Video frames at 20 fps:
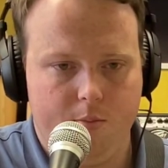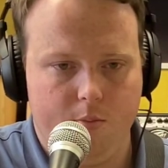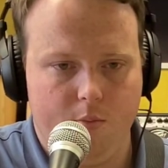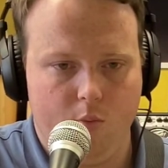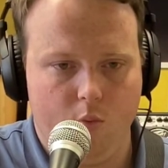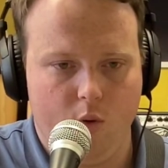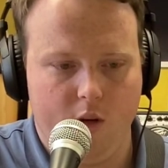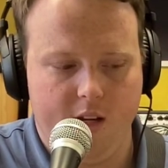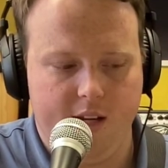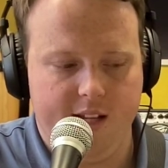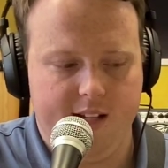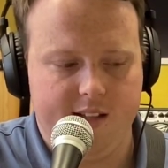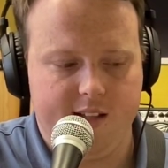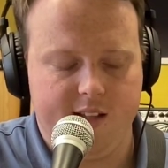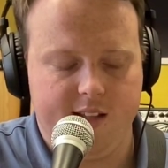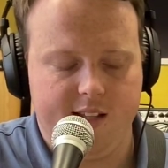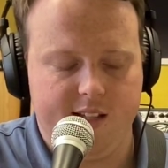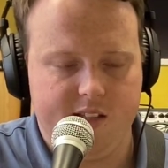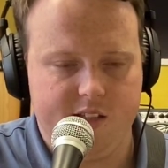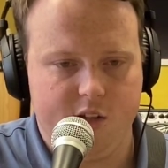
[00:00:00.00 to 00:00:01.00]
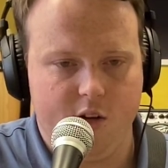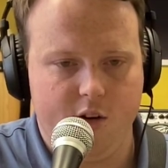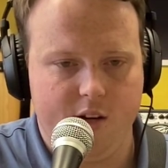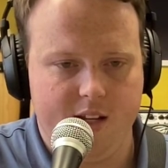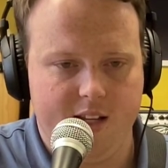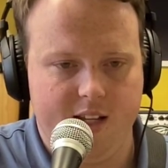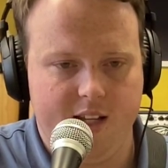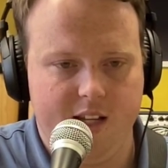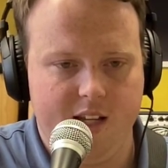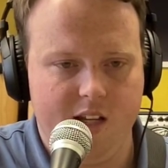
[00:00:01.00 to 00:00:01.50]
we hit this note
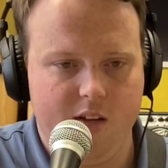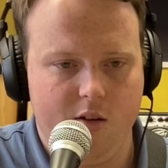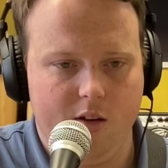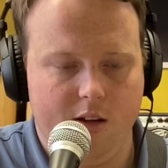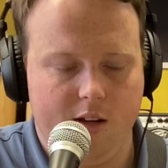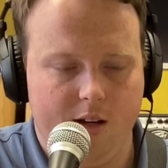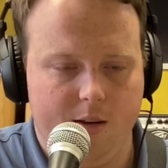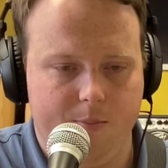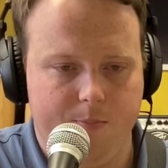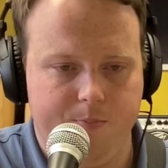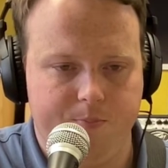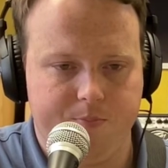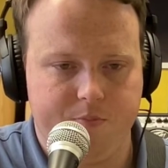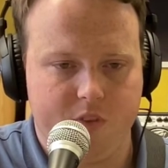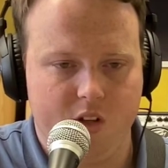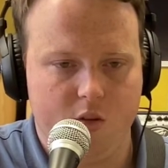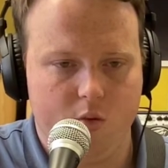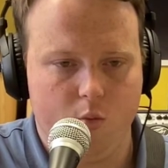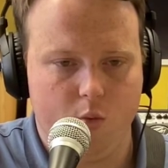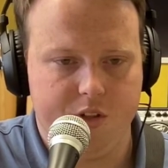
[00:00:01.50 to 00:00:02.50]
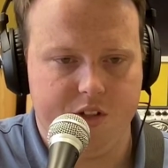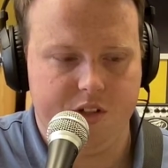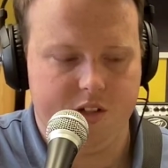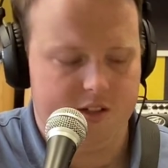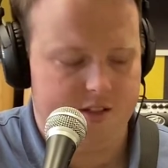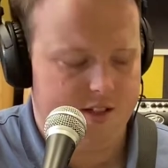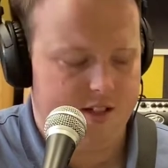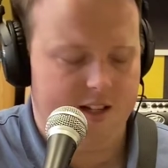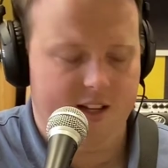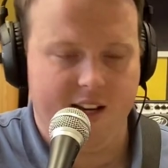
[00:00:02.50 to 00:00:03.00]
here, which
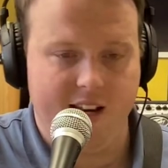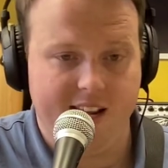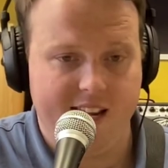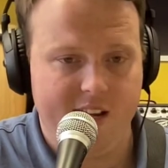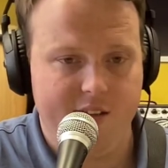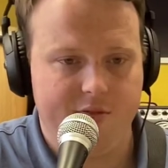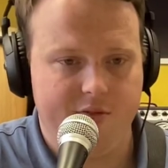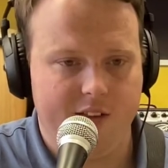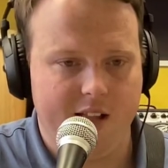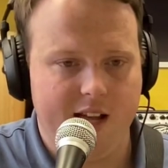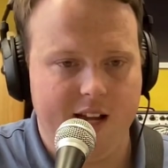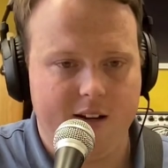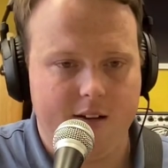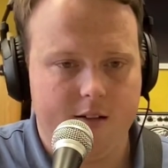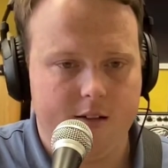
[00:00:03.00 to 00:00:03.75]
is an E flat.